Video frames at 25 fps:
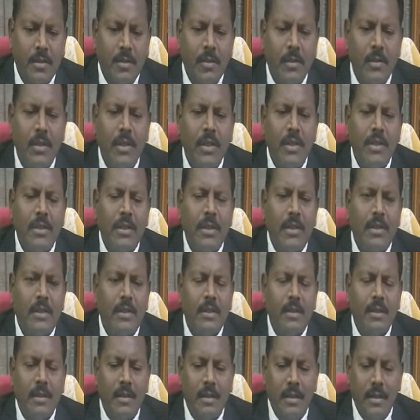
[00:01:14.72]
holding that
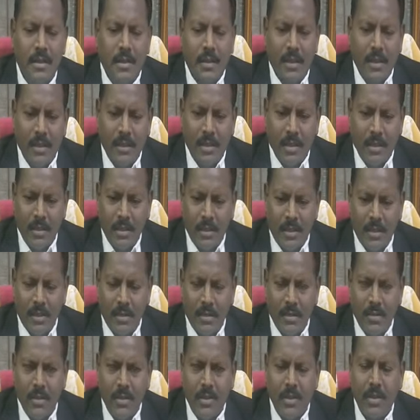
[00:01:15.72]
it is
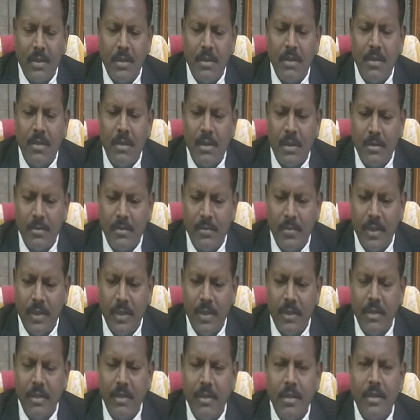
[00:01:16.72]
unconstitutional unfair